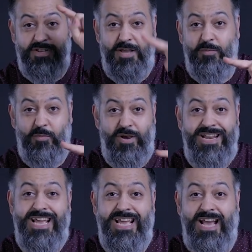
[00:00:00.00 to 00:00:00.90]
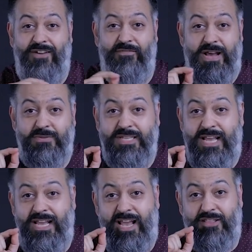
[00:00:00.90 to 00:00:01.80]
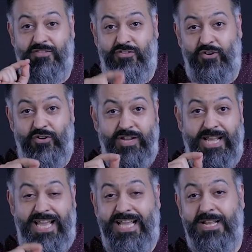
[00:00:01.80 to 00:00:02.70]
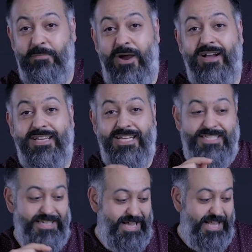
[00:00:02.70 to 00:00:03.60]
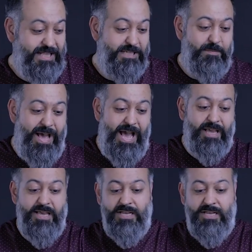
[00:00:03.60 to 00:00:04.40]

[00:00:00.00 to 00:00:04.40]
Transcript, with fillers: Number one, I found a third hidden pocket in this bag.